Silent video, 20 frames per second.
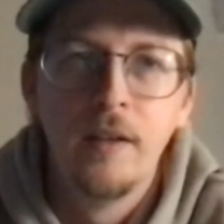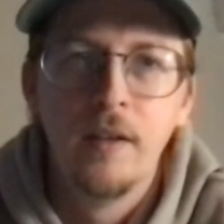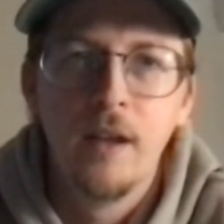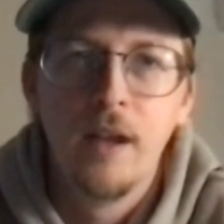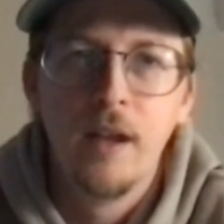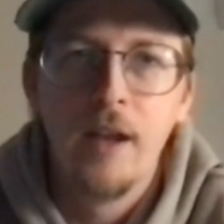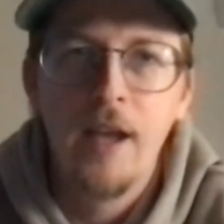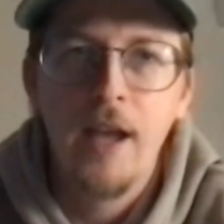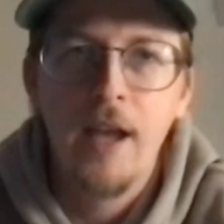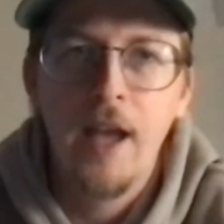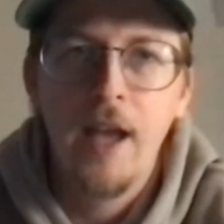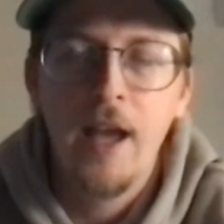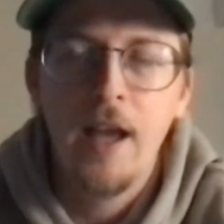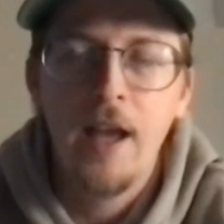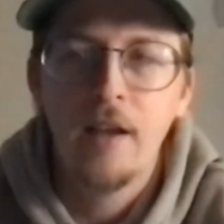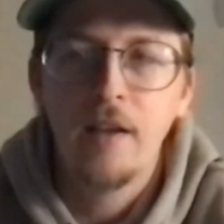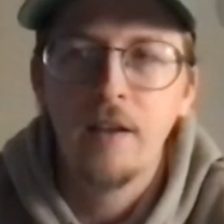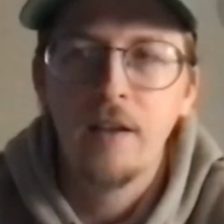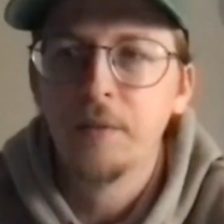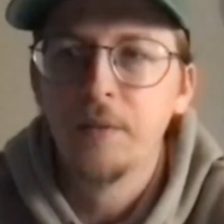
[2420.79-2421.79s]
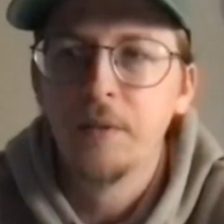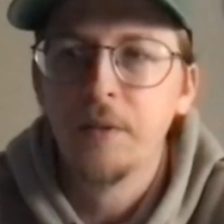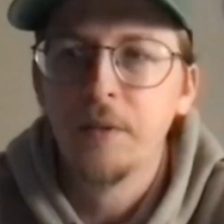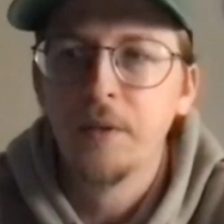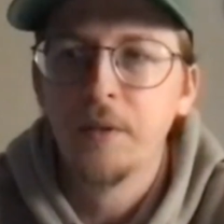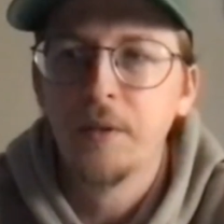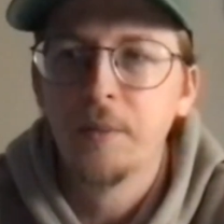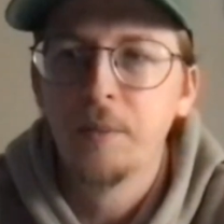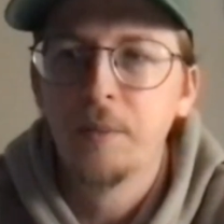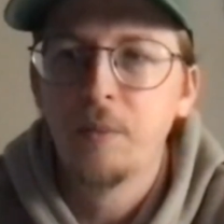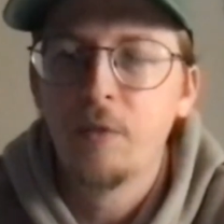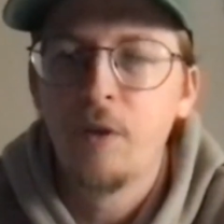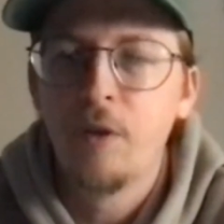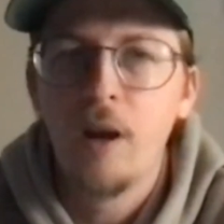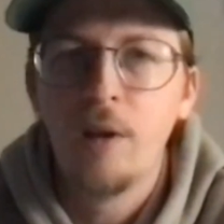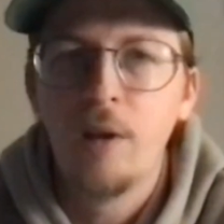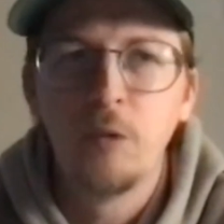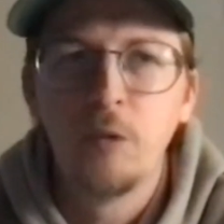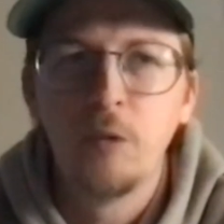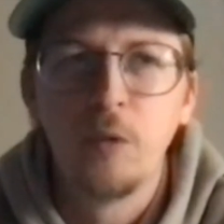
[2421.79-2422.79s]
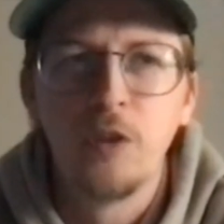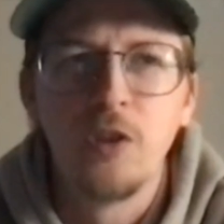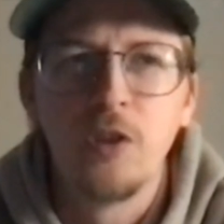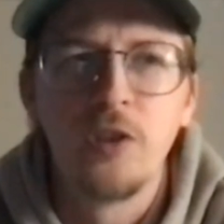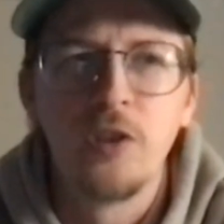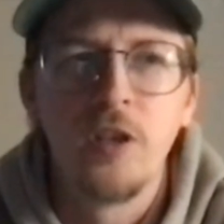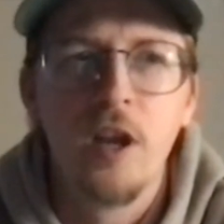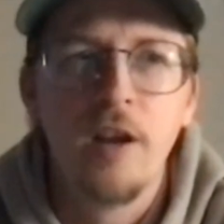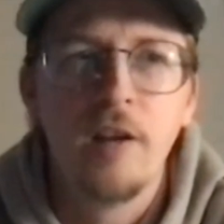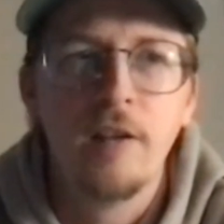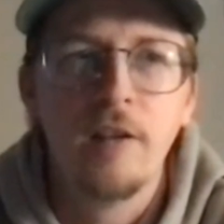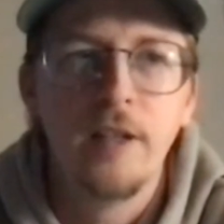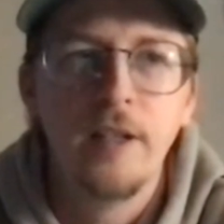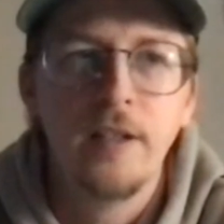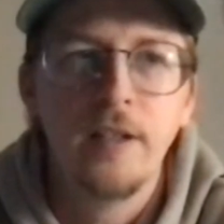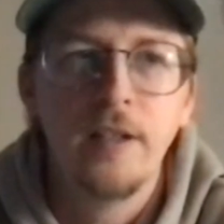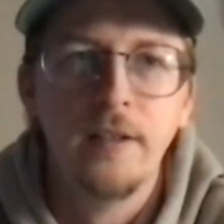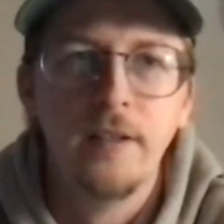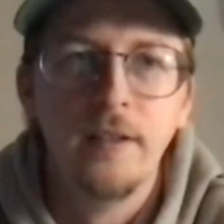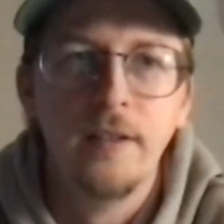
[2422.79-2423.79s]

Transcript: I had the prompt was scurry,